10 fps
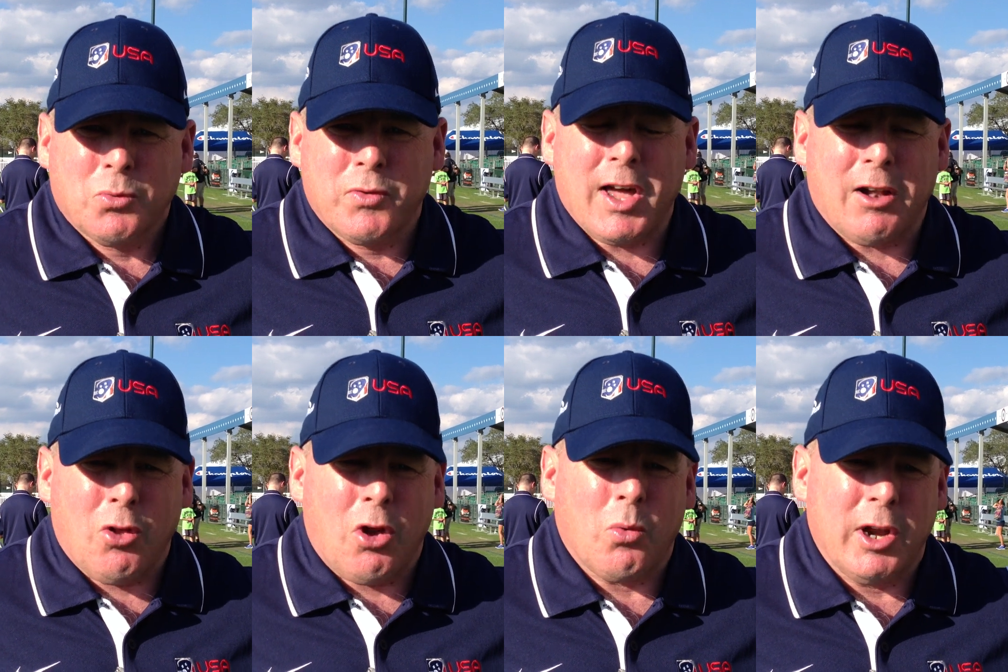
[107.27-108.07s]
We've got a
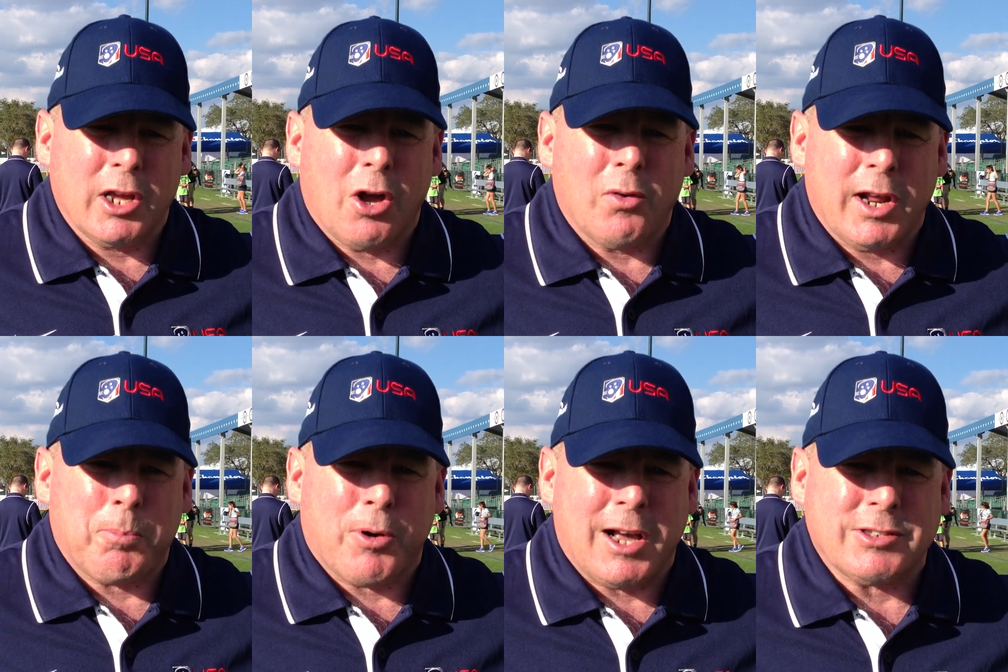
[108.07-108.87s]
long way to go in
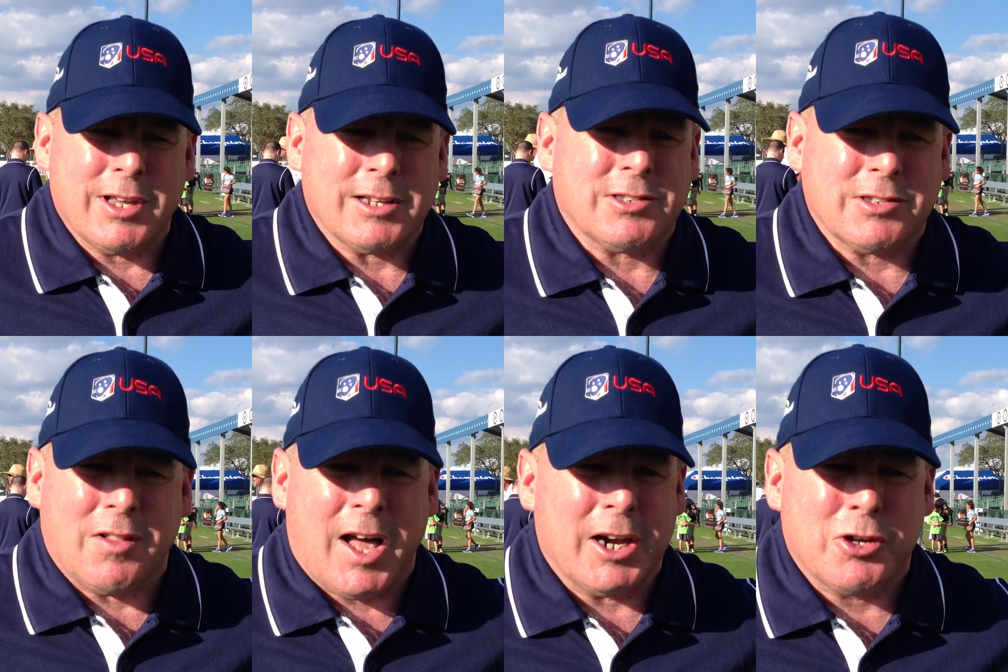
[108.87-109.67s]
that process. There's a
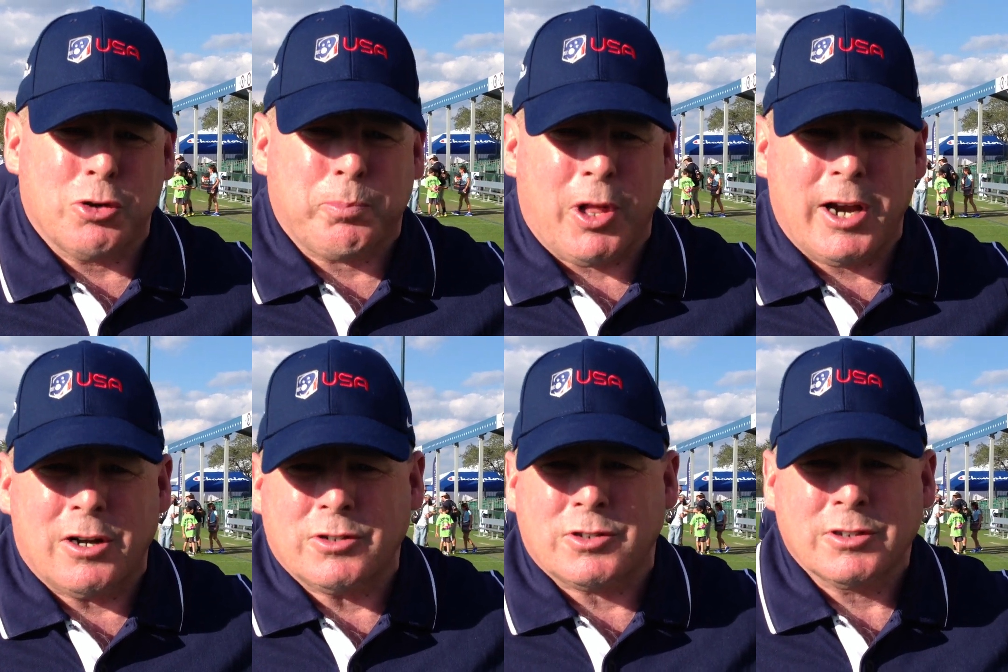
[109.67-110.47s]
lot of good
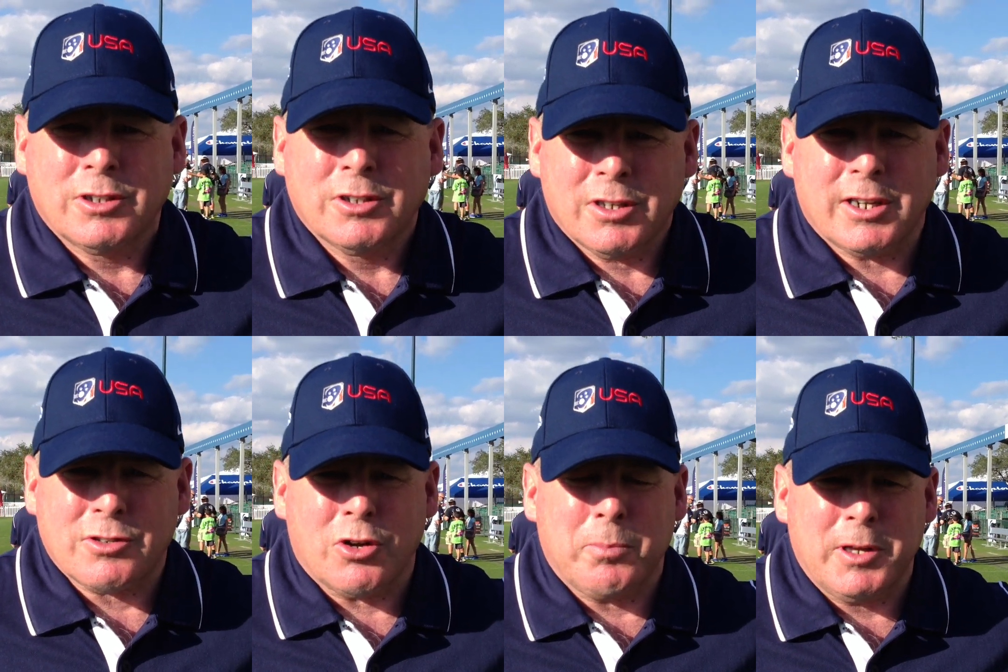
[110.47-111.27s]
players, and it's
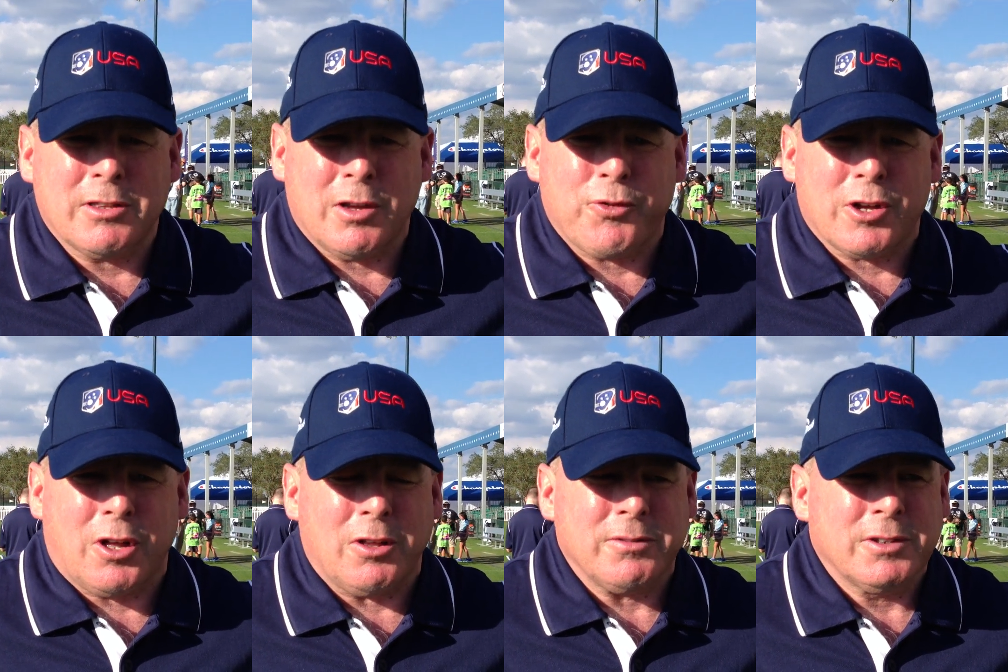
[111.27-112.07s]
going to be a
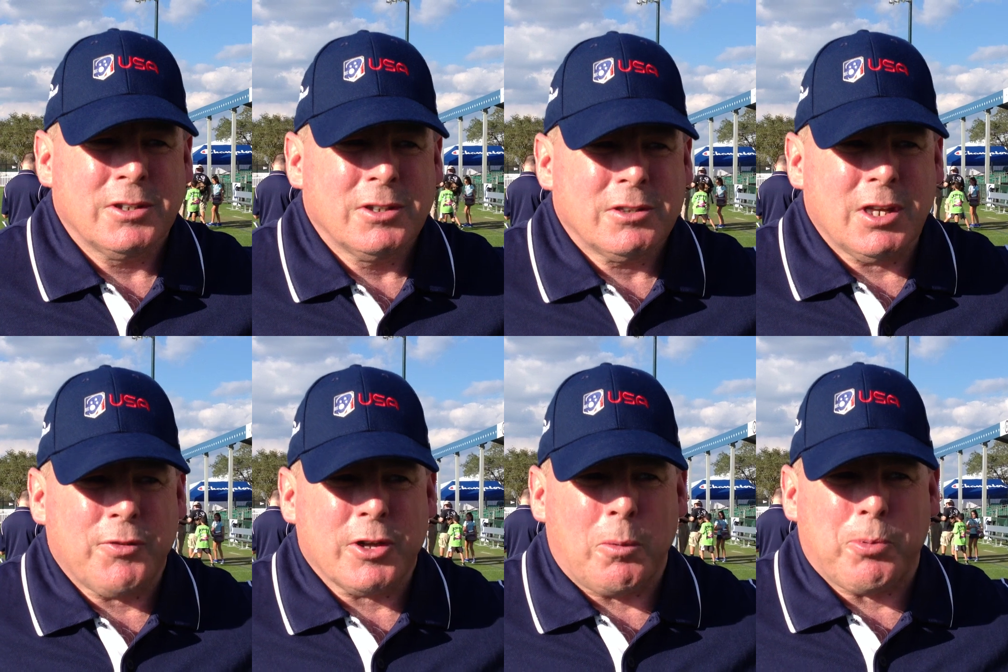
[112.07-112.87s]
difficult
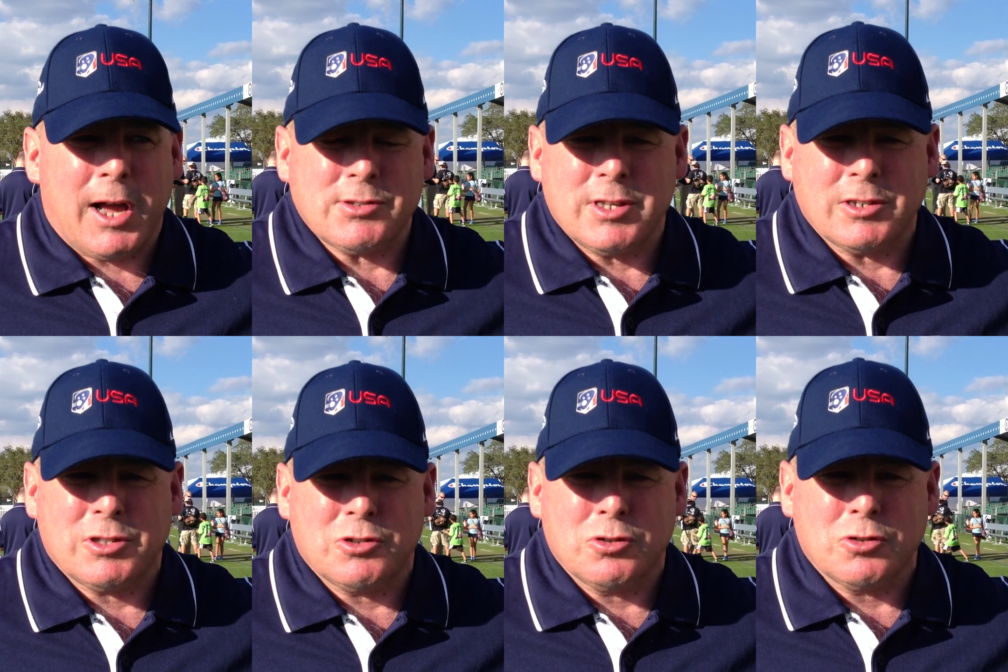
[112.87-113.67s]
difficult process
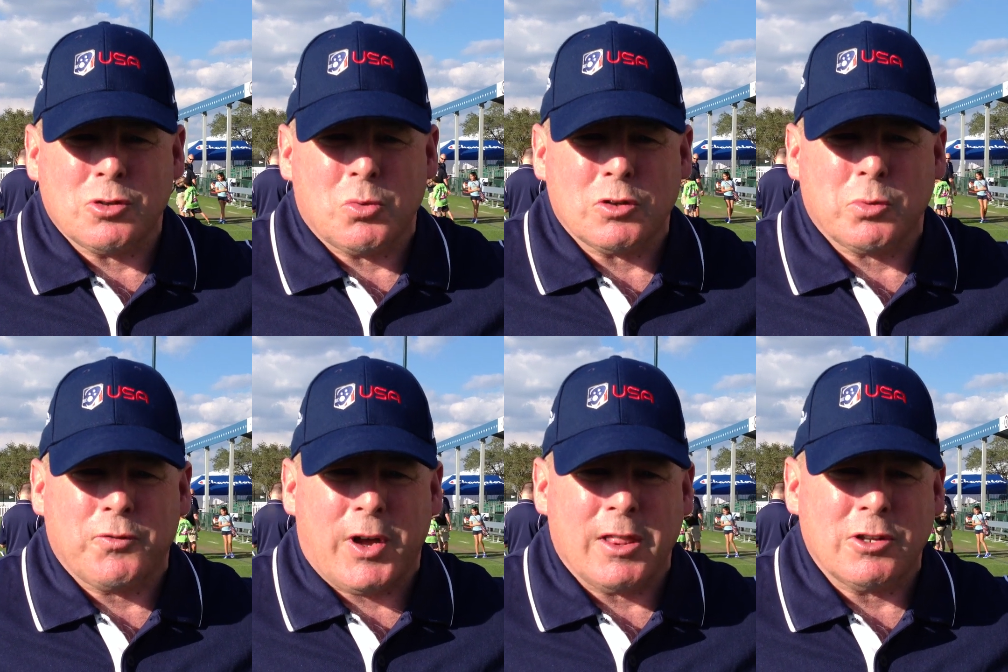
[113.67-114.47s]
to choose the ones we
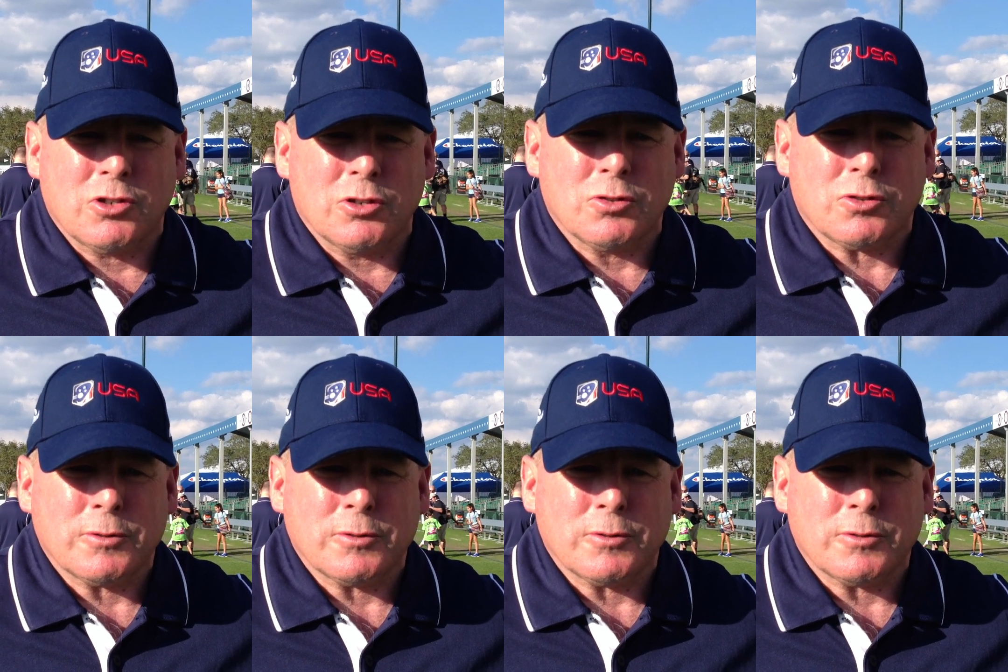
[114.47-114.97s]
finally choose.